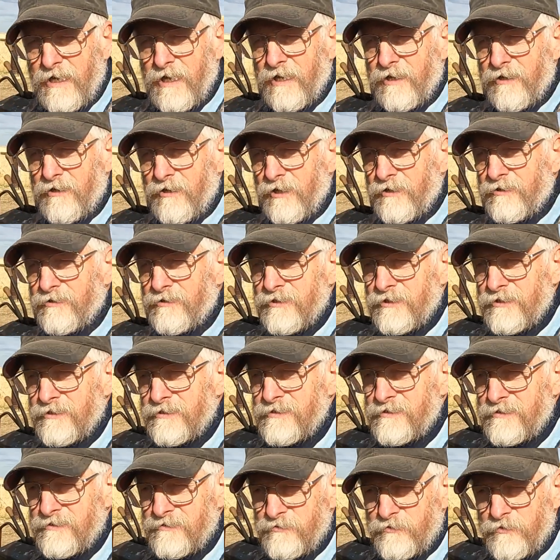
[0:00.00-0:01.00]
I got
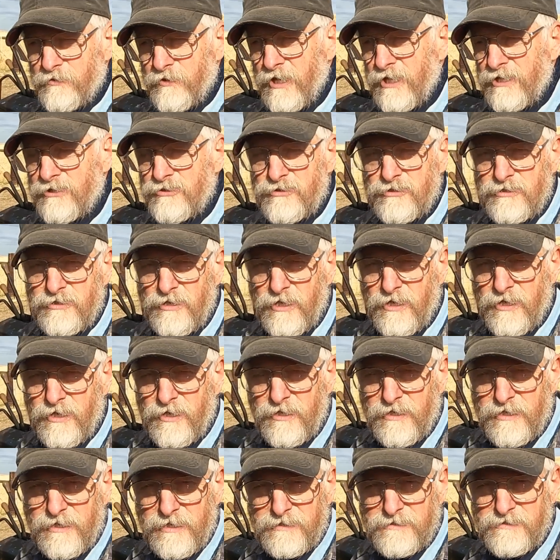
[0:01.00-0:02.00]
this trench
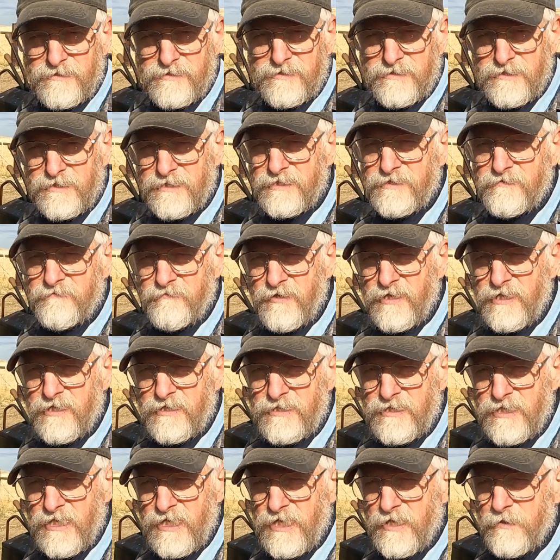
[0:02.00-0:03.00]
dug. It's six
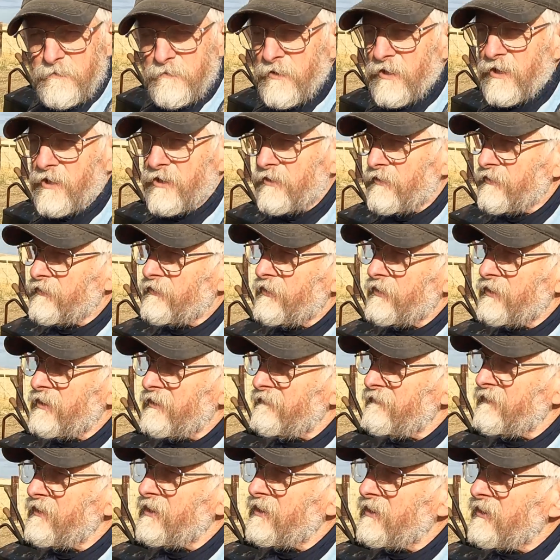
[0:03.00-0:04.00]
feet deep,
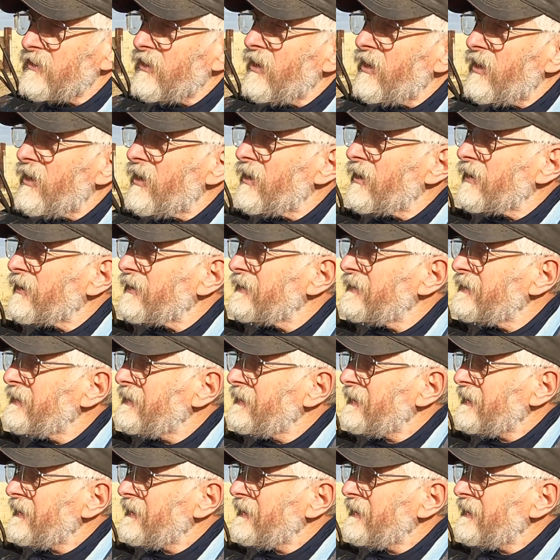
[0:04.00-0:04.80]
130 feet long.